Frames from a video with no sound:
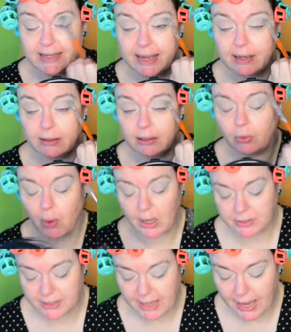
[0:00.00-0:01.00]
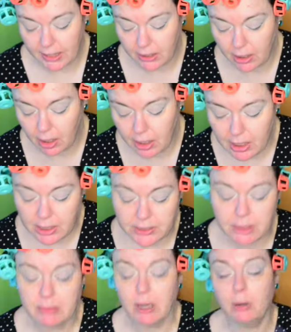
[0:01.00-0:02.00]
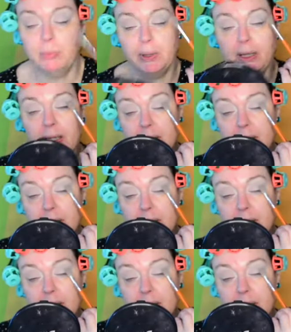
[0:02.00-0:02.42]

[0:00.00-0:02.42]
take a little while to get here. So I'm hoping